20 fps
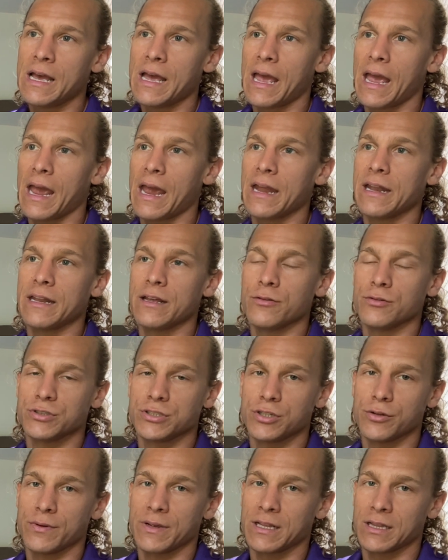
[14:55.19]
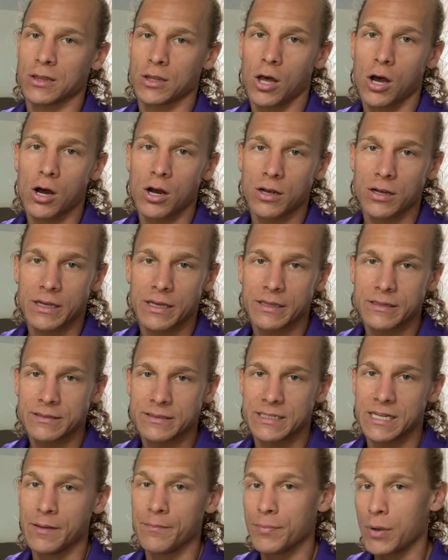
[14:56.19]
and it was doing long
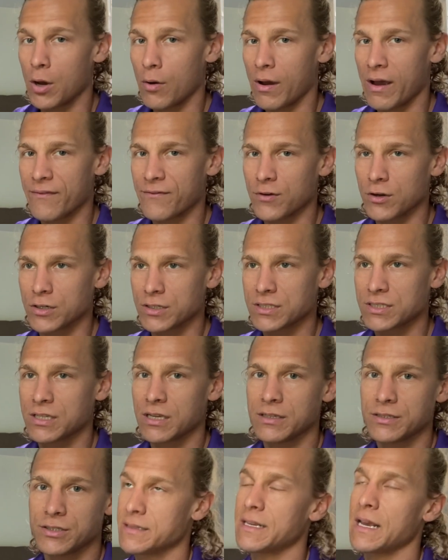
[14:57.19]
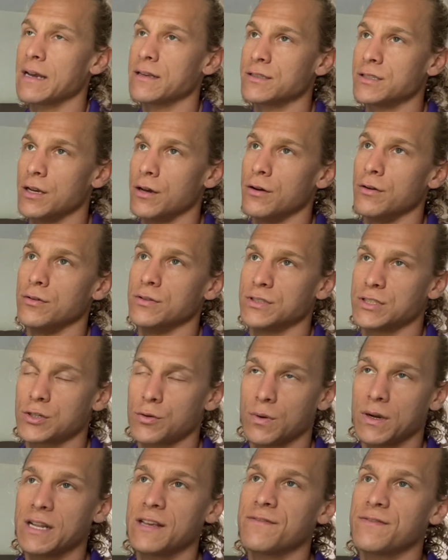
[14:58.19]
tempo efforts. So it was
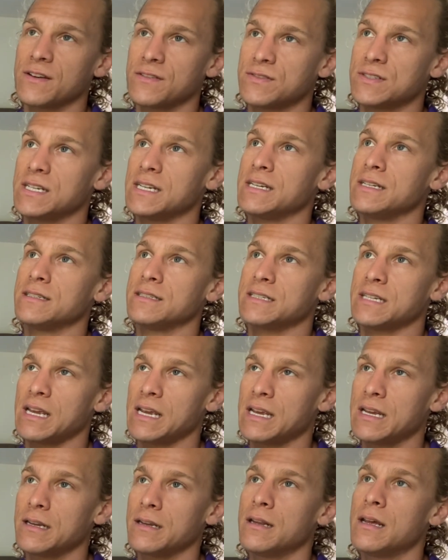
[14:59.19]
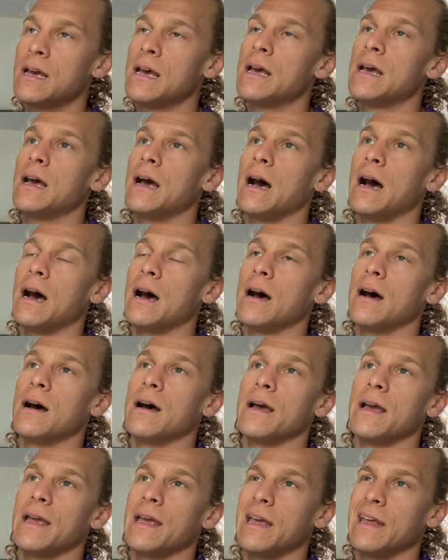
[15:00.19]
20:15:10,
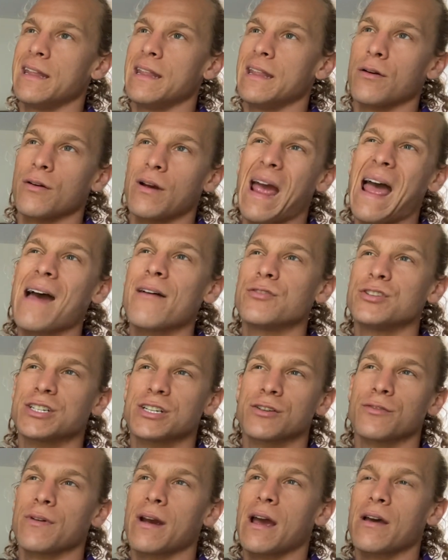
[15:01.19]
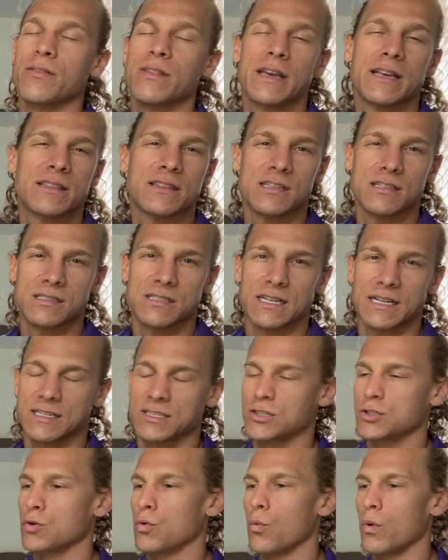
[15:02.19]
and averaging around like the
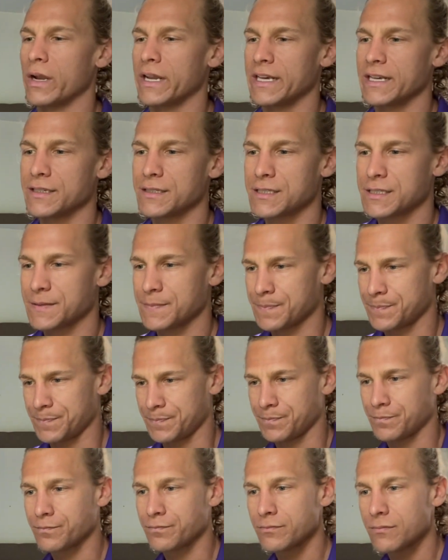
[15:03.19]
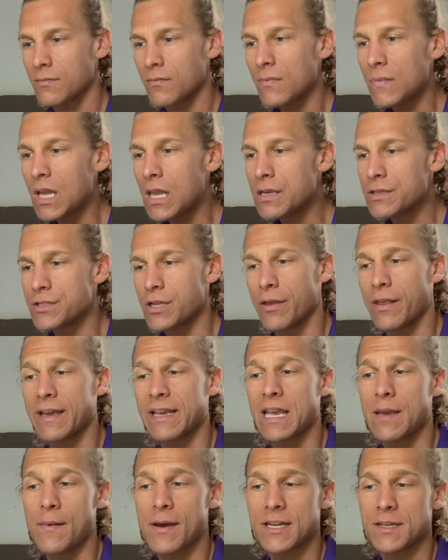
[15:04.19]
6:20s. So that
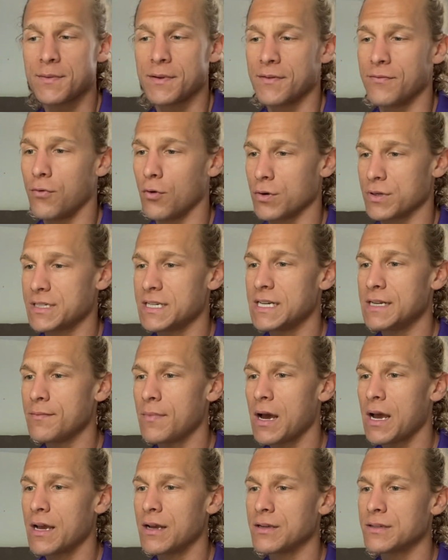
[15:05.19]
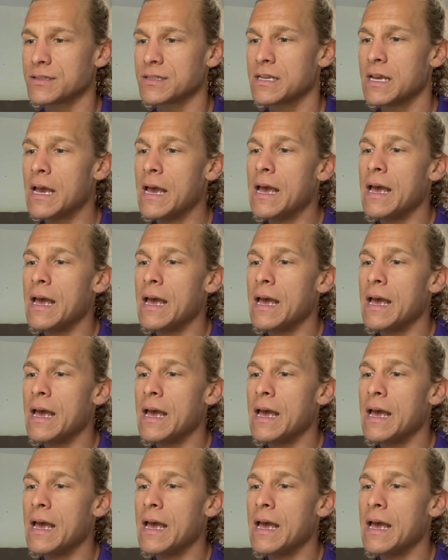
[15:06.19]
came out to be 14 miles.